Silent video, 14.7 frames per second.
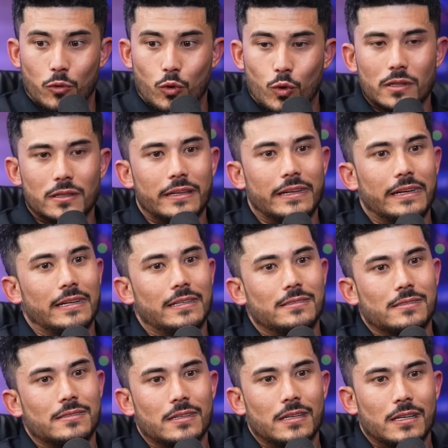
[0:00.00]
more
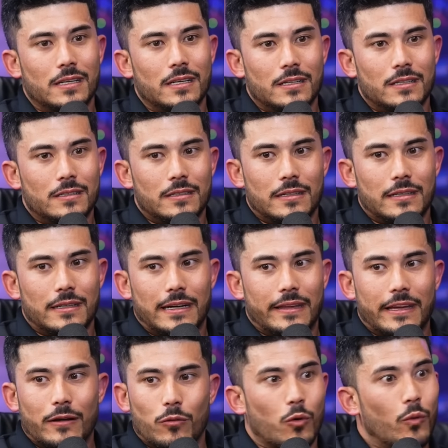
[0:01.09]
leads.
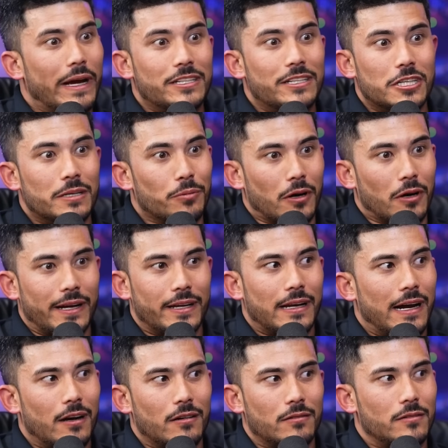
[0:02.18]
And they were way cheaper. I could
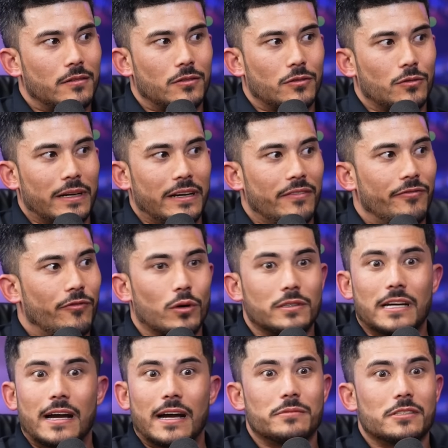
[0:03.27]
hire 3-4
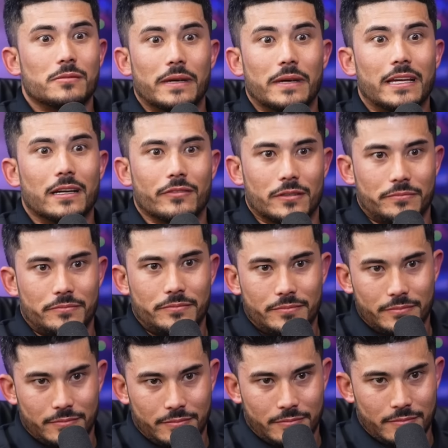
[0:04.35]
times as many of them.
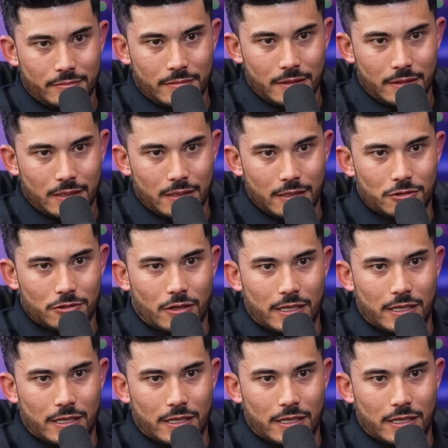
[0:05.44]
It was